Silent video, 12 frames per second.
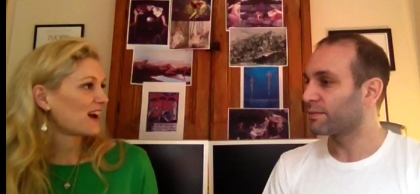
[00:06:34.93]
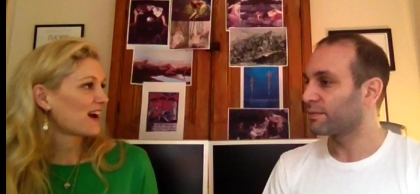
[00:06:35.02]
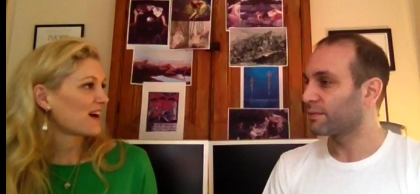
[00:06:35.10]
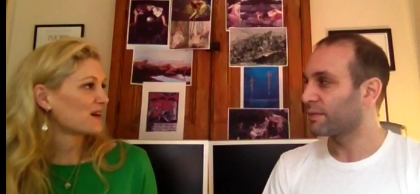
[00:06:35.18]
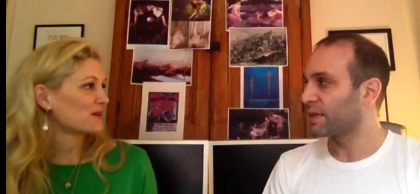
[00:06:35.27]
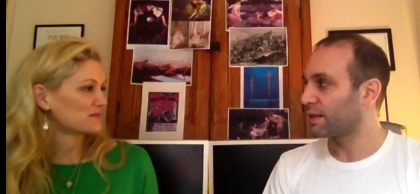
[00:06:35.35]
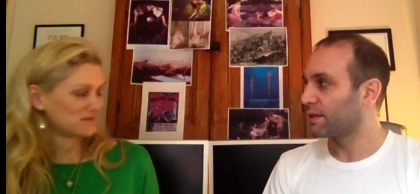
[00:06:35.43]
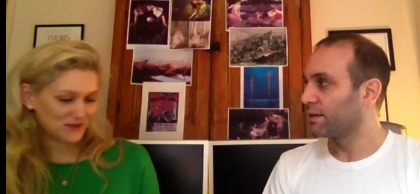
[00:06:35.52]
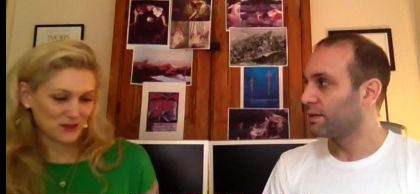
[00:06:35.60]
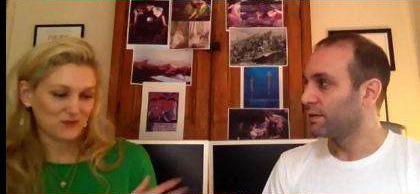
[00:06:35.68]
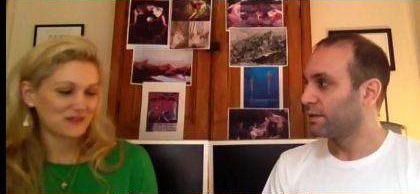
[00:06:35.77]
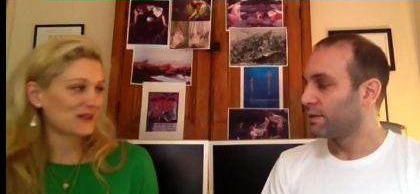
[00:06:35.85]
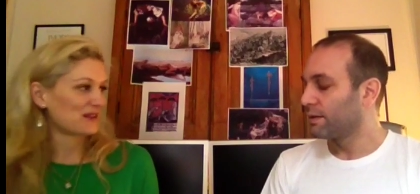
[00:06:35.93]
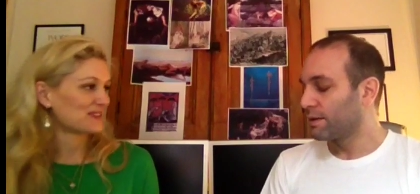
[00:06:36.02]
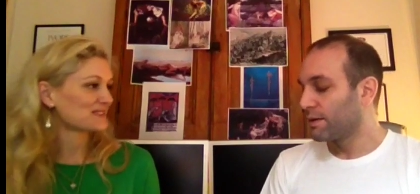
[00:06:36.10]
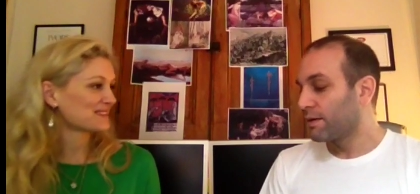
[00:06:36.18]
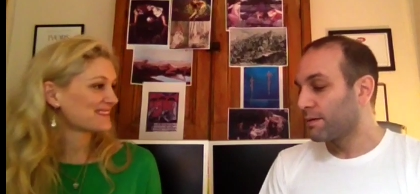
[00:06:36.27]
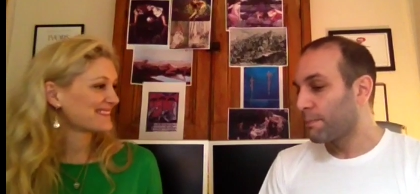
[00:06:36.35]
Speaker 1: Um, so tell
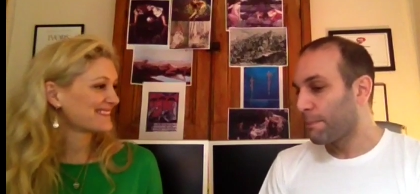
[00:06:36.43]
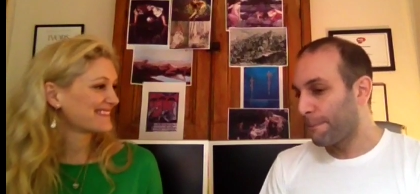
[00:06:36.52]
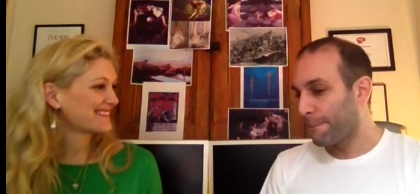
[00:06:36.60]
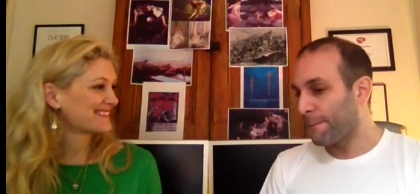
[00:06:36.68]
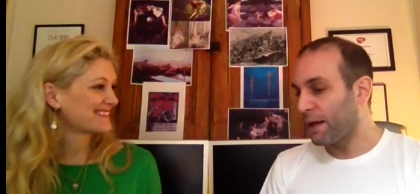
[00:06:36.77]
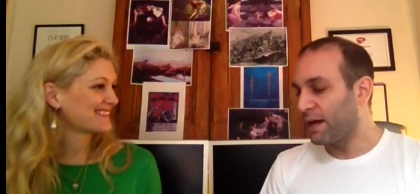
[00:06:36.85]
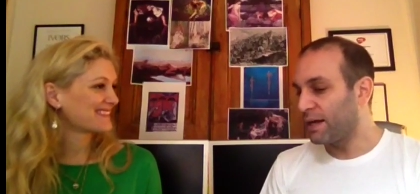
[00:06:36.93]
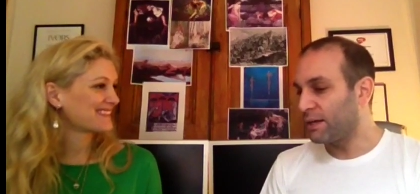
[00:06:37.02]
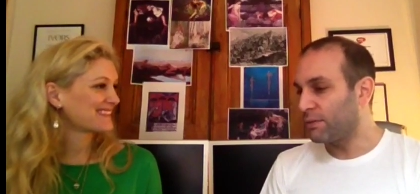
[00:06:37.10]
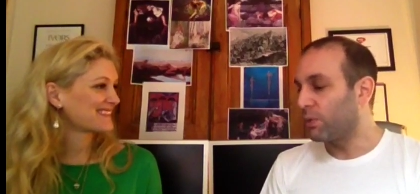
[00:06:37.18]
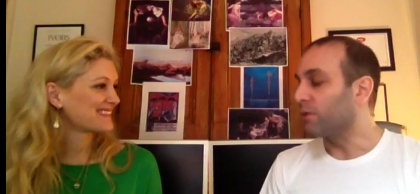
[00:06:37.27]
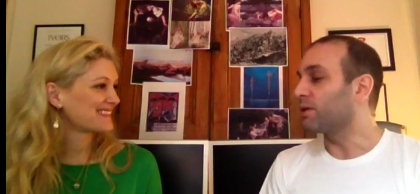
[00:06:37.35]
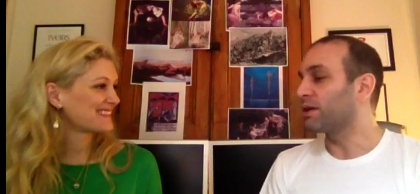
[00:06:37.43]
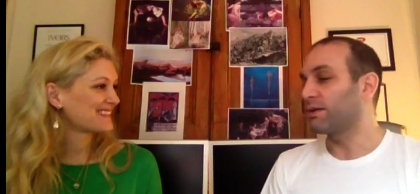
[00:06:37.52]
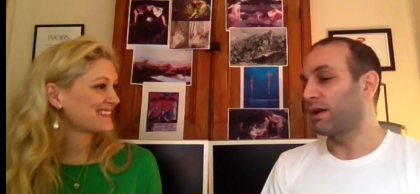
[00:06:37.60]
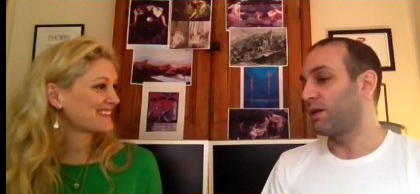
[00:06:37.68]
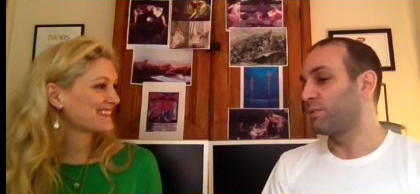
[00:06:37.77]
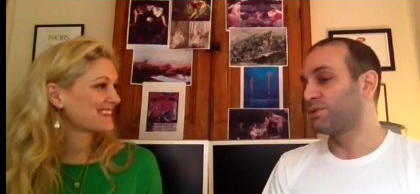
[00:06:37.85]
us.
Speaker 2: I well,
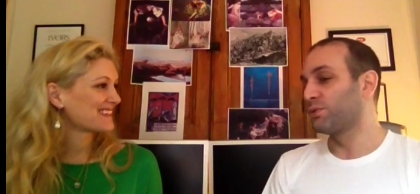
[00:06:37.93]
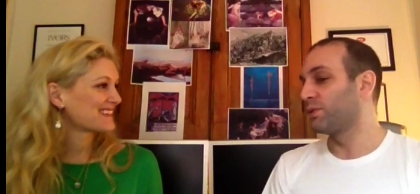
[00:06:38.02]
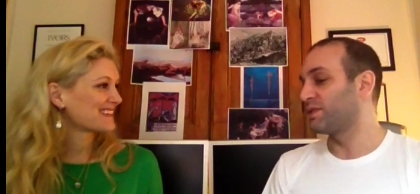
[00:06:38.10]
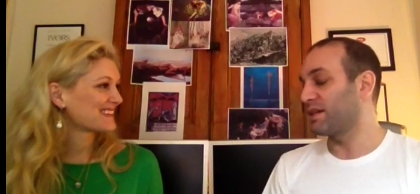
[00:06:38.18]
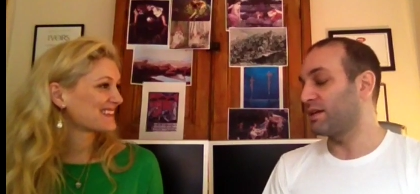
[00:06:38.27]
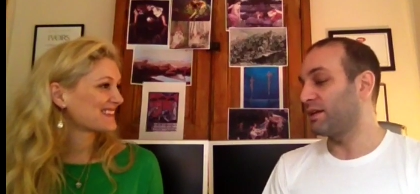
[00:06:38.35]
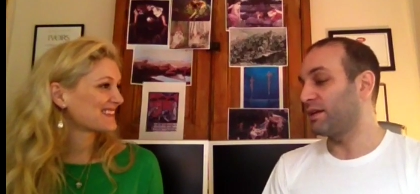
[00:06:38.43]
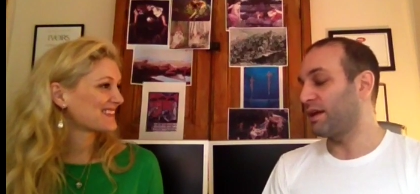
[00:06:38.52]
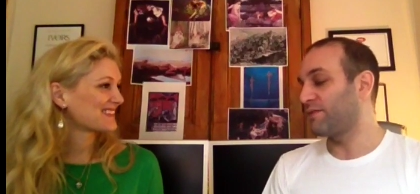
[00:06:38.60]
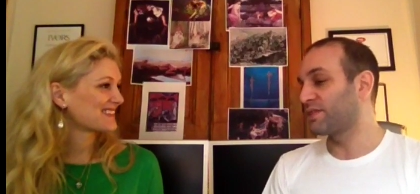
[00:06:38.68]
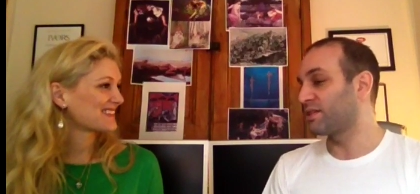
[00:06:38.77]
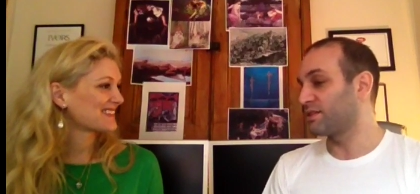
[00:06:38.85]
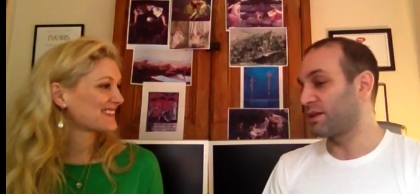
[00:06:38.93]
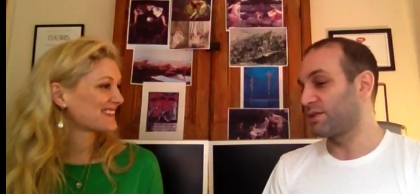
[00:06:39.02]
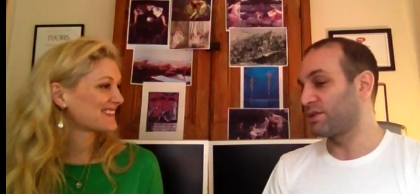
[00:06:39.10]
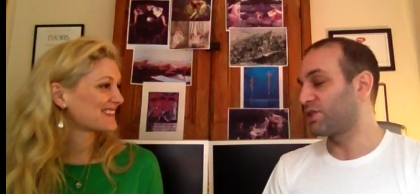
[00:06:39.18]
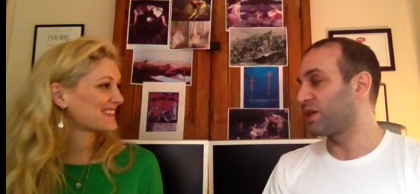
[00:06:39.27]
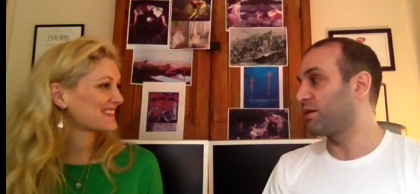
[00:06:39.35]
I, I was always uh, ever since I was a
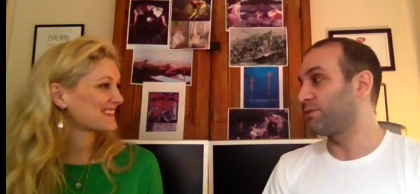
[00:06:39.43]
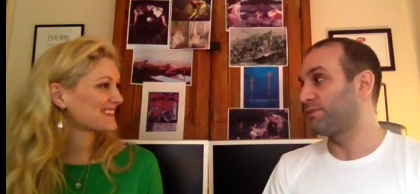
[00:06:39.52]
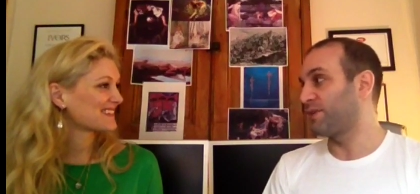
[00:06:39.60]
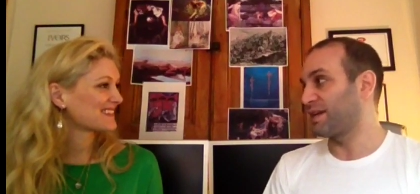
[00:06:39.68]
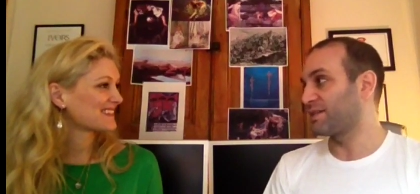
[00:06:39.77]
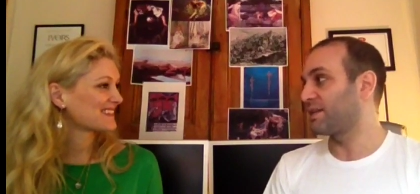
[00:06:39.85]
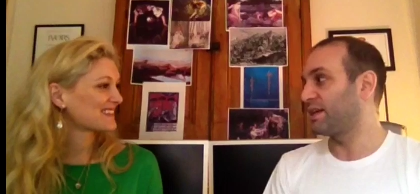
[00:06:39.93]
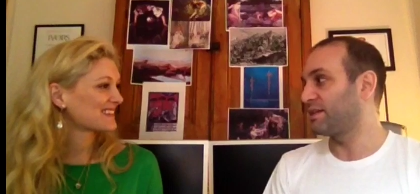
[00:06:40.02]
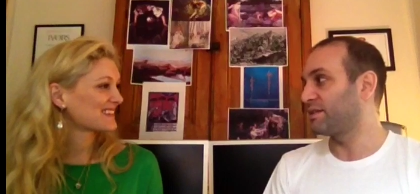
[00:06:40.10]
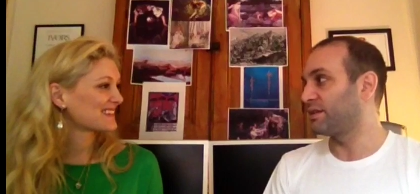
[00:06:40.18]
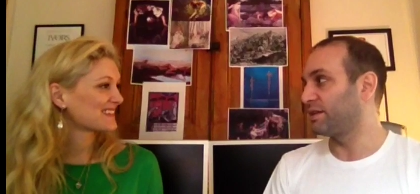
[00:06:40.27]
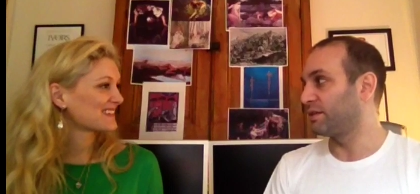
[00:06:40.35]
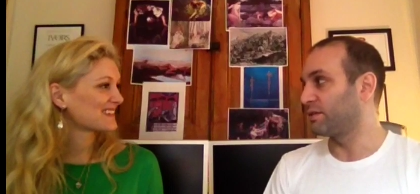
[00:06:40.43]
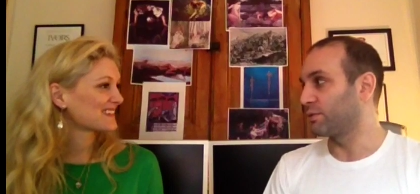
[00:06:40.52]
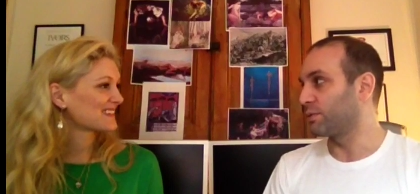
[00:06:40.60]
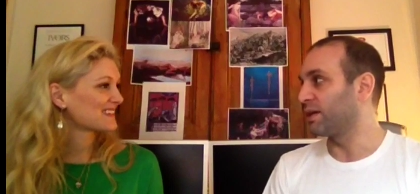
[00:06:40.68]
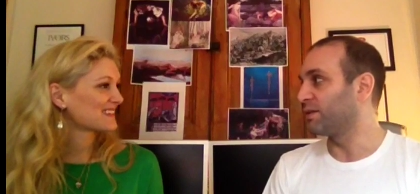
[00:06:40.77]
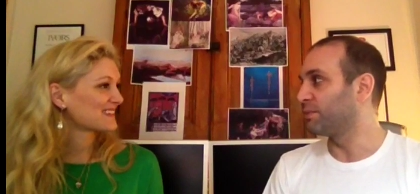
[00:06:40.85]
child fascinated in
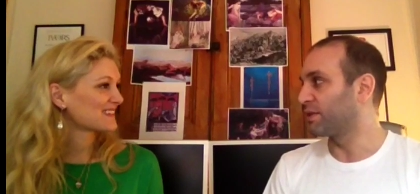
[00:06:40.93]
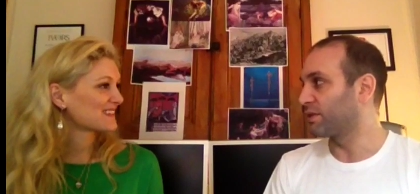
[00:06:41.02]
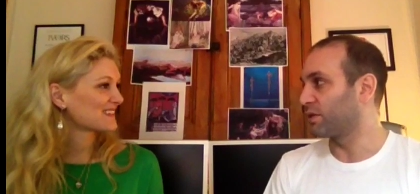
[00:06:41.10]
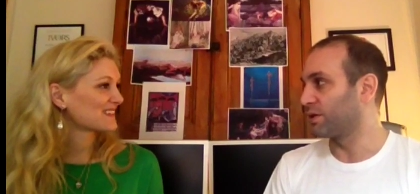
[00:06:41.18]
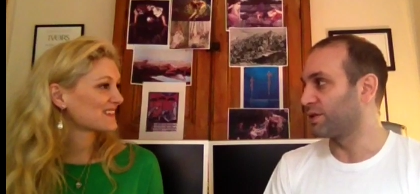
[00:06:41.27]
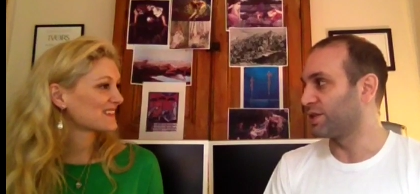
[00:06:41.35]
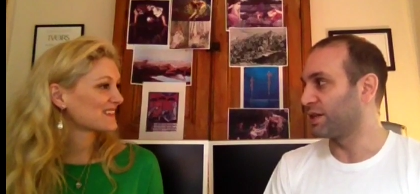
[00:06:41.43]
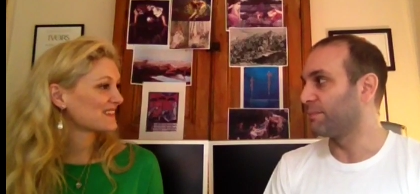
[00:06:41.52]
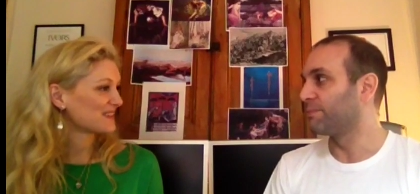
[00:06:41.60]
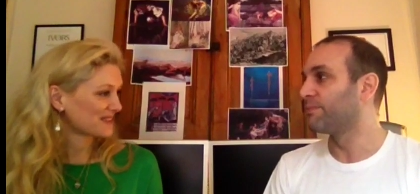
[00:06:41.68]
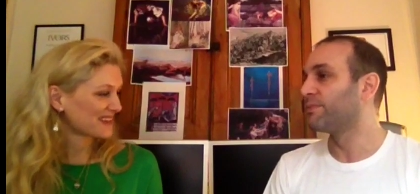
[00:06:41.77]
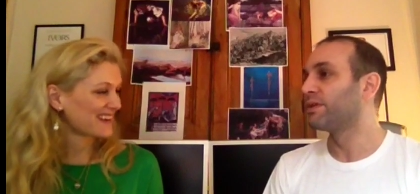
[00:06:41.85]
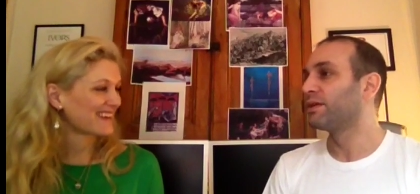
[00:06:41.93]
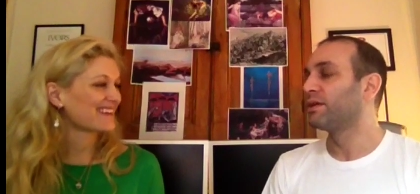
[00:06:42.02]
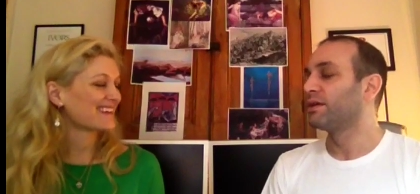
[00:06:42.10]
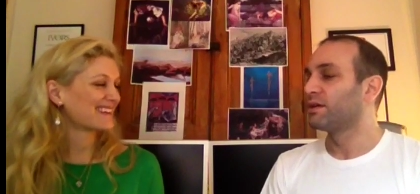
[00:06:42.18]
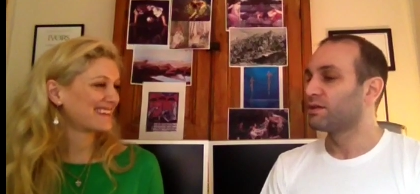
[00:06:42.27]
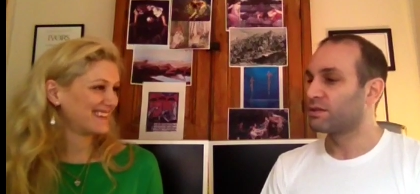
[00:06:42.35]
Greek mythology. Okay.
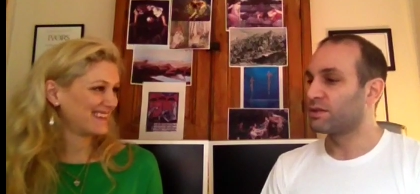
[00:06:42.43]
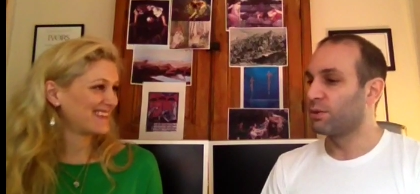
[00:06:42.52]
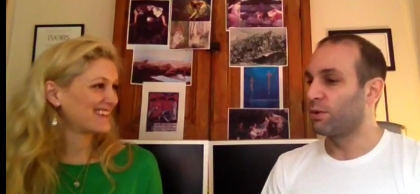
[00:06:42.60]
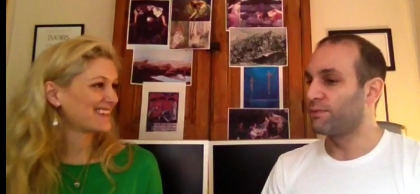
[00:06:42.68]
So